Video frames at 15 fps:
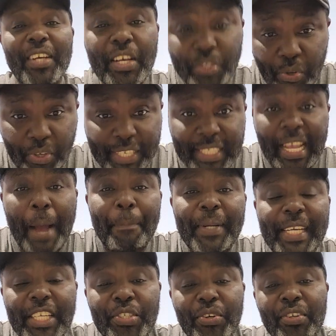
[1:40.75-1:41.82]
So this
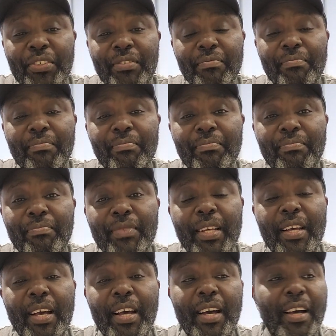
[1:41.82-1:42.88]
application,
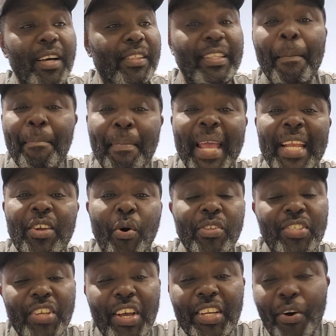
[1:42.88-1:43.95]
the main
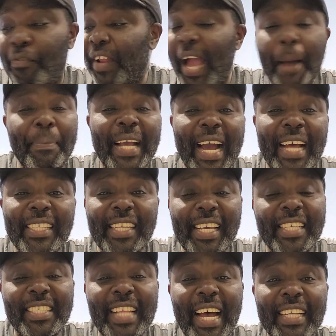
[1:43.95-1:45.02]
concern of the applicant
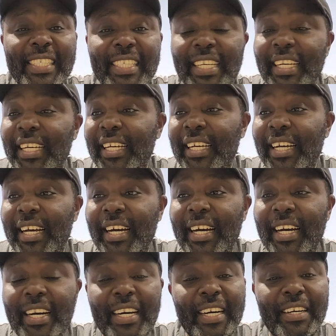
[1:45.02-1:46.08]
is that
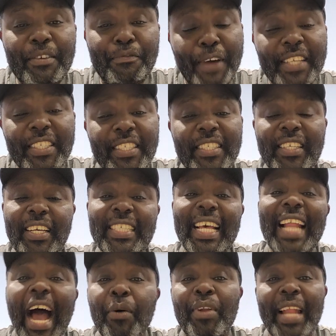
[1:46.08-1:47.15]
first, it's
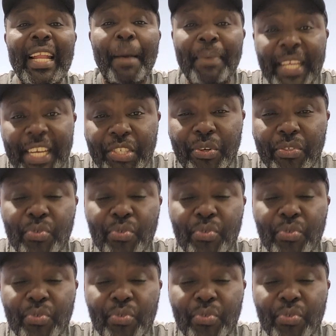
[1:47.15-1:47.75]
an outland application.